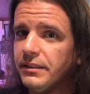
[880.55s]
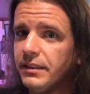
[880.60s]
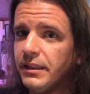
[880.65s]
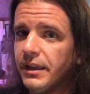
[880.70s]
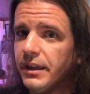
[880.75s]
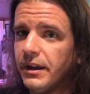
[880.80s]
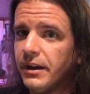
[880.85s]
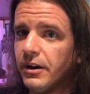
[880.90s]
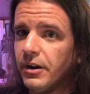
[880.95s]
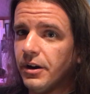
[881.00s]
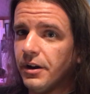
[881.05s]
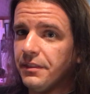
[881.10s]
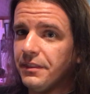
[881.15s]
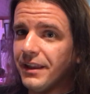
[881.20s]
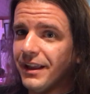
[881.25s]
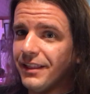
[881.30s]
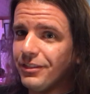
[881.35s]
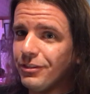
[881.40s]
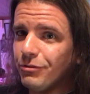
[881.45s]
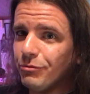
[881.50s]
there on
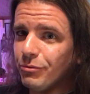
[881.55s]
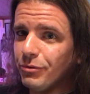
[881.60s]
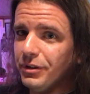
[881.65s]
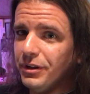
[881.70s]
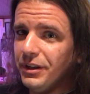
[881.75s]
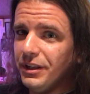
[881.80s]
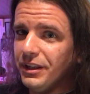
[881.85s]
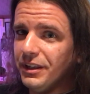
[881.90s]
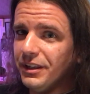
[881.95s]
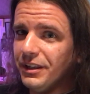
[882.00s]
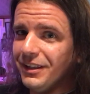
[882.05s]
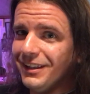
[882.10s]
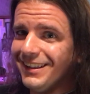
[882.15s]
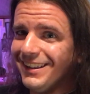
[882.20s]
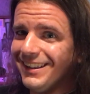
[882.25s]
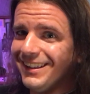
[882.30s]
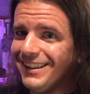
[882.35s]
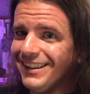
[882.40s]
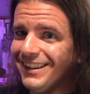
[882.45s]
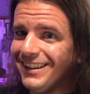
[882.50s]
that three.
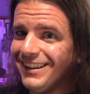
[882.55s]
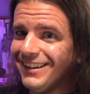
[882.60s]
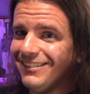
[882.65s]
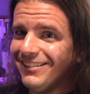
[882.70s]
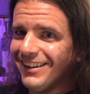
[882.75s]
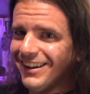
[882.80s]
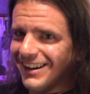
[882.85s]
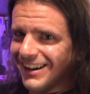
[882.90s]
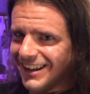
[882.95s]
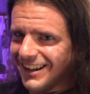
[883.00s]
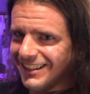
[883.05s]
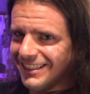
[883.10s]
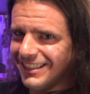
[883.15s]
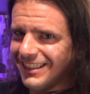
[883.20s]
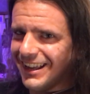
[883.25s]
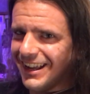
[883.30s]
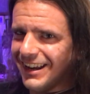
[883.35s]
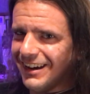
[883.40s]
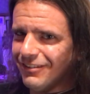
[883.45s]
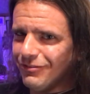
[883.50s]
We gotta get
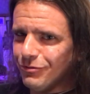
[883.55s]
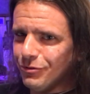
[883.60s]
that